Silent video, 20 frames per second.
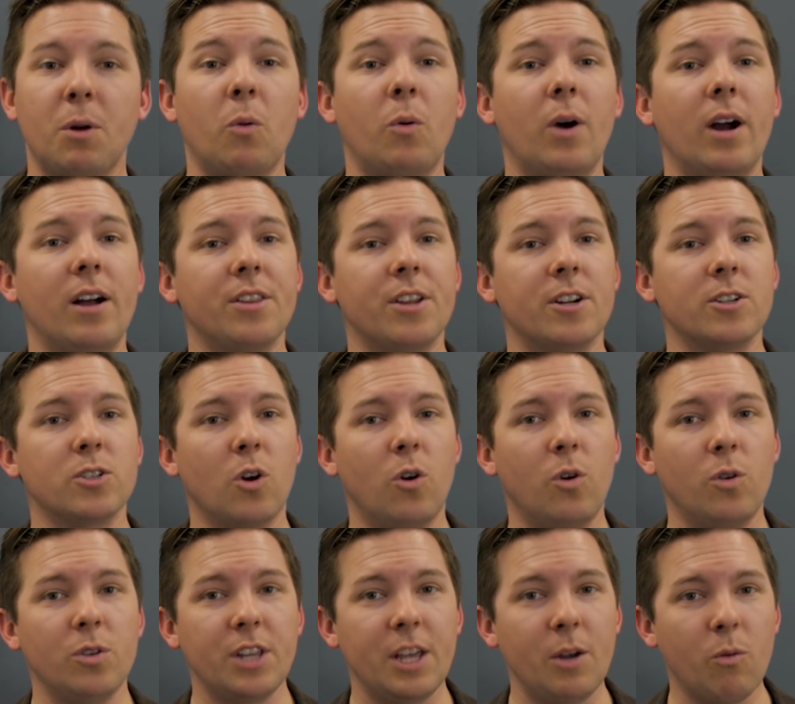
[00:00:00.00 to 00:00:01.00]
but while there's
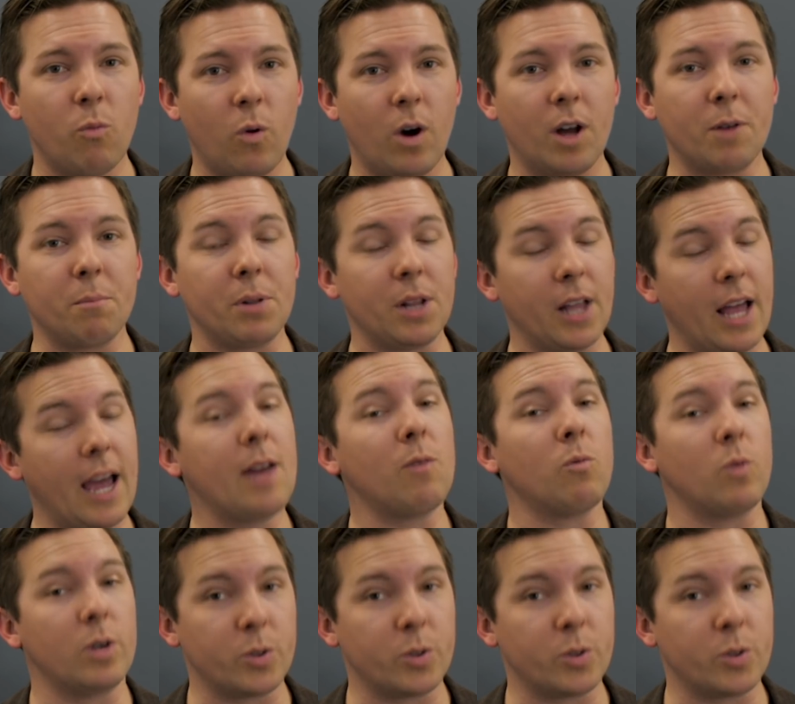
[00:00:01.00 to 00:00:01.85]
only one plan,